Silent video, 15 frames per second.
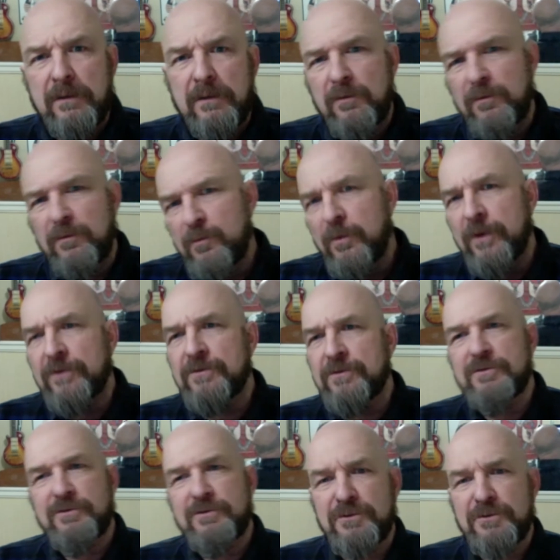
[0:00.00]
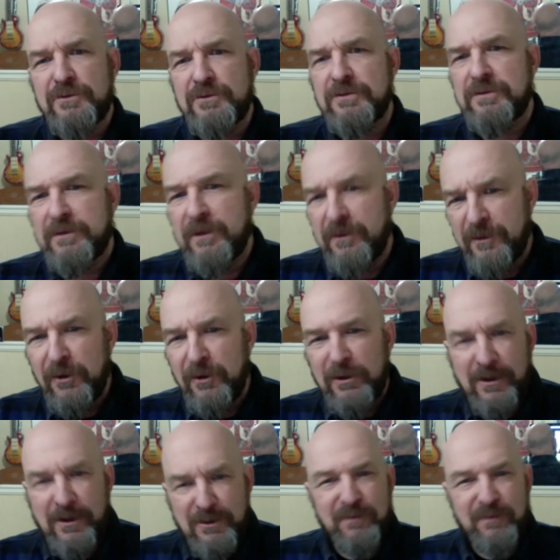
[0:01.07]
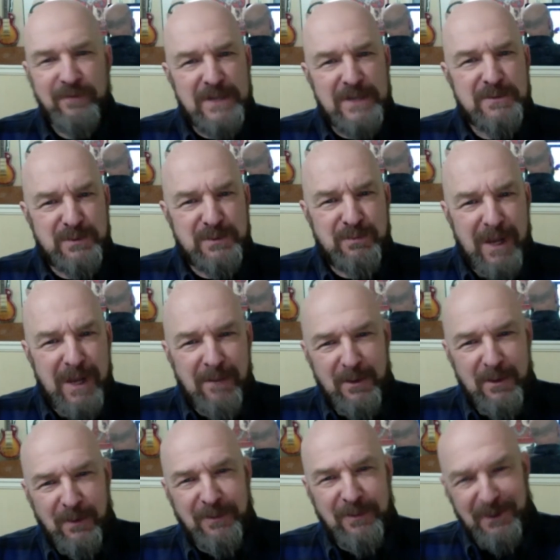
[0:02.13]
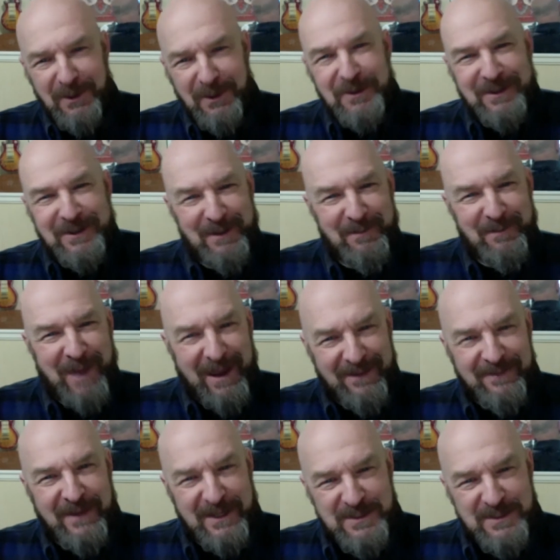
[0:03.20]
Which the look on your face was probably what the look on my face was.